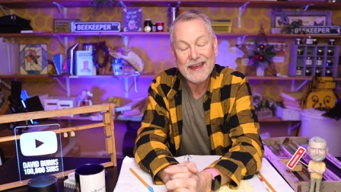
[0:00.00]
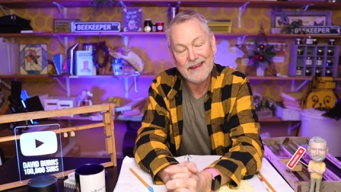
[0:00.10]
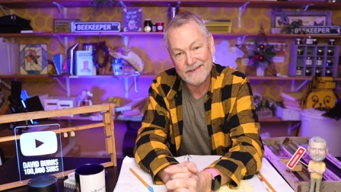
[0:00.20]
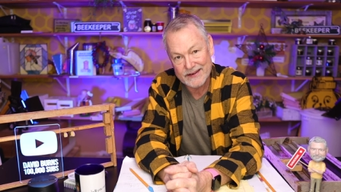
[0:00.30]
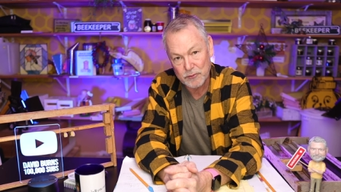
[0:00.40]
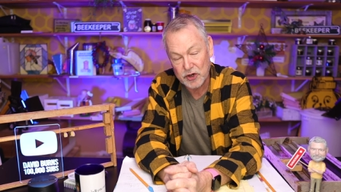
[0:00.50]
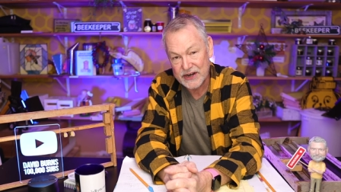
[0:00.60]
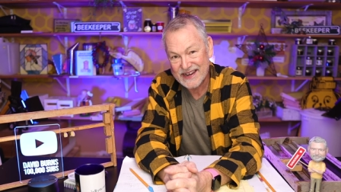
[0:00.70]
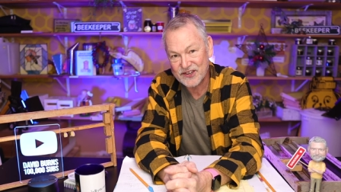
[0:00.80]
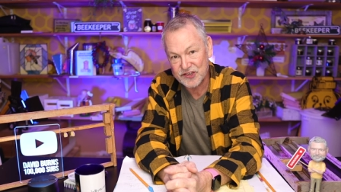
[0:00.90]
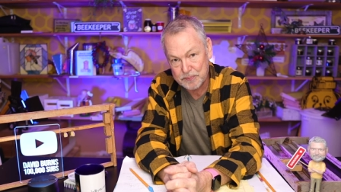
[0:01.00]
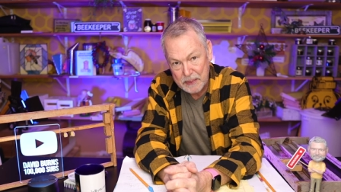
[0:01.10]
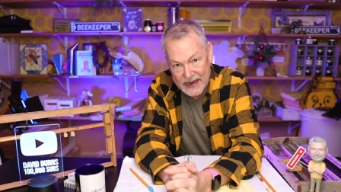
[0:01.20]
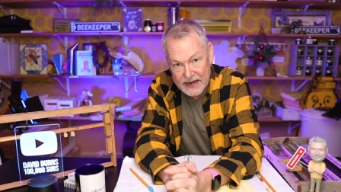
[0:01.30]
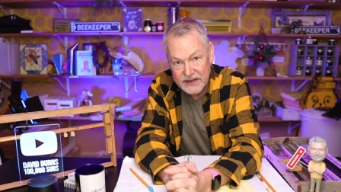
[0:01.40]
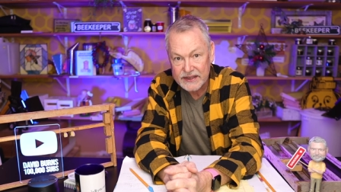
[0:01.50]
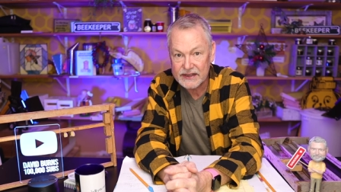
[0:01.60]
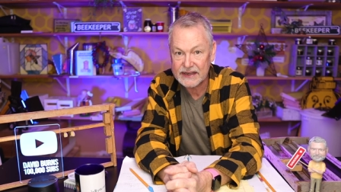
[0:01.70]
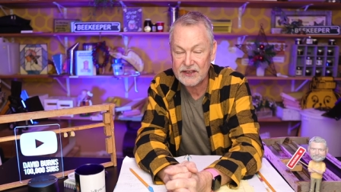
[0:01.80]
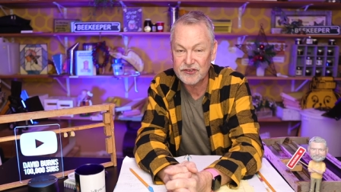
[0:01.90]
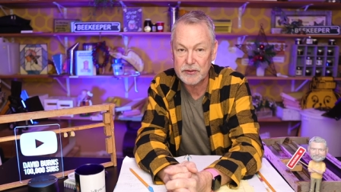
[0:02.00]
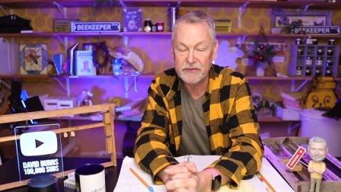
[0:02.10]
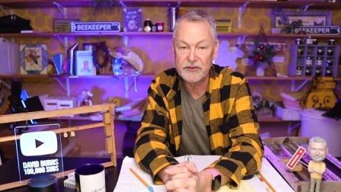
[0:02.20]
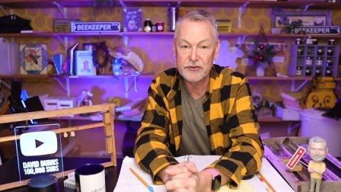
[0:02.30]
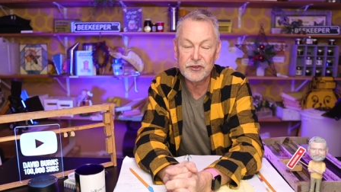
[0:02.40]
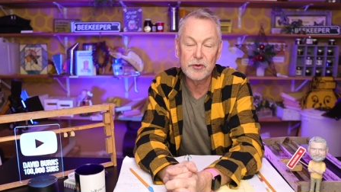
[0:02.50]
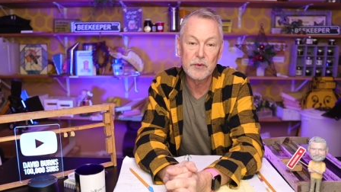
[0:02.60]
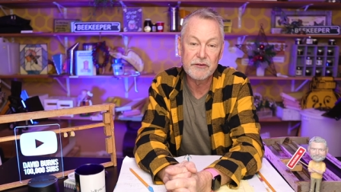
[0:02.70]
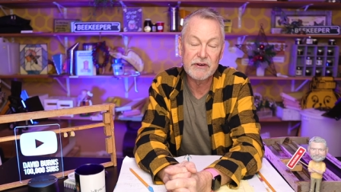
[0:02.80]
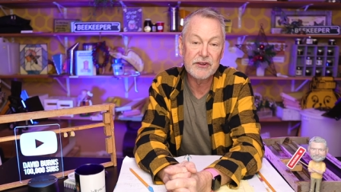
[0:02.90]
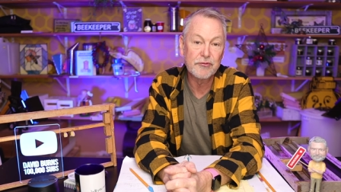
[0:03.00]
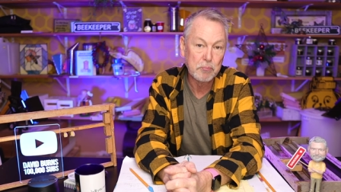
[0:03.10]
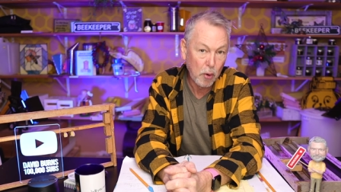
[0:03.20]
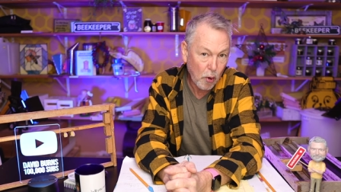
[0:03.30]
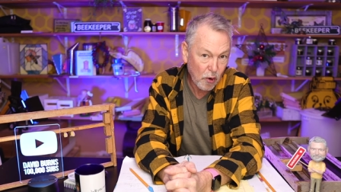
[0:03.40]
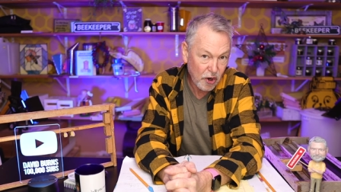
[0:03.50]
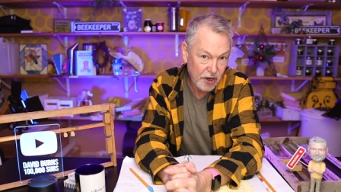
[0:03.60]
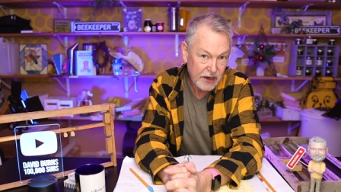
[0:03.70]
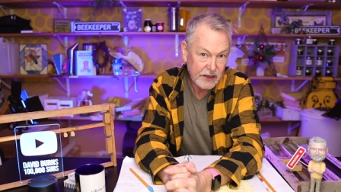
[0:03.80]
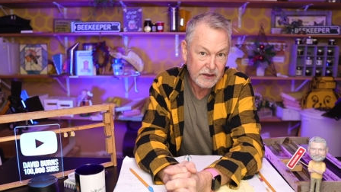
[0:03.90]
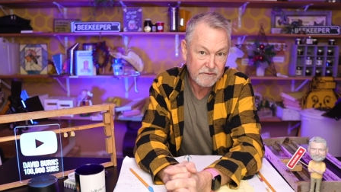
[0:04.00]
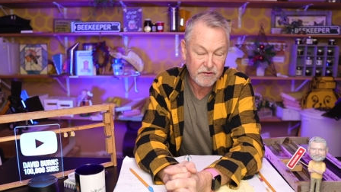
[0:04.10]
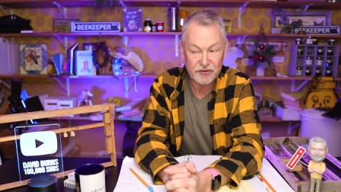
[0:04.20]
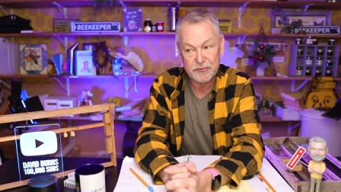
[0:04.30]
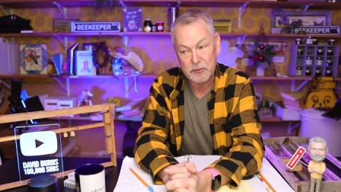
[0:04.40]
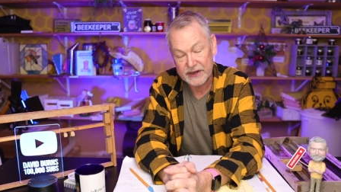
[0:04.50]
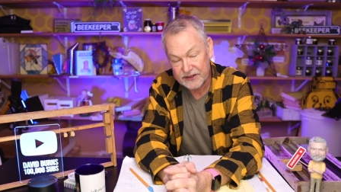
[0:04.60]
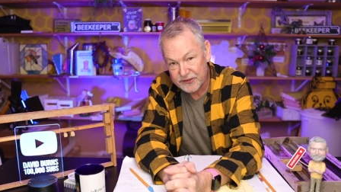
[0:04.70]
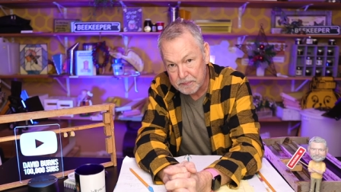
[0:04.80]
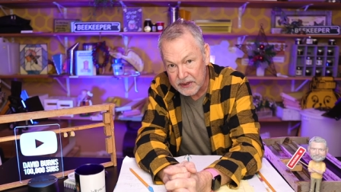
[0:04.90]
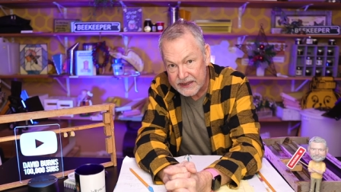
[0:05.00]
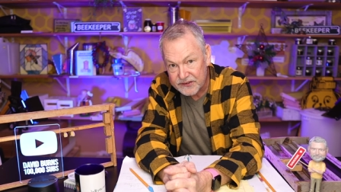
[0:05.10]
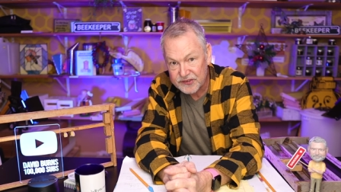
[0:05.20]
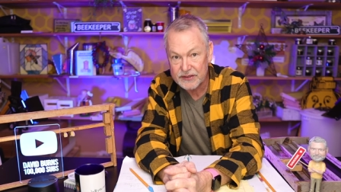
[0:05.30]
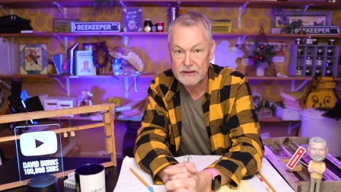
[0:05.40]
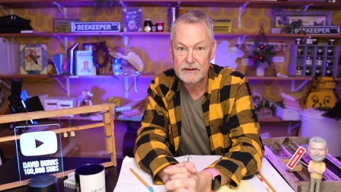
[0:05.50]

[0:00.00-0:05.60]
and then we're gonna expand it in case some of you do wanna raise more for spring splits,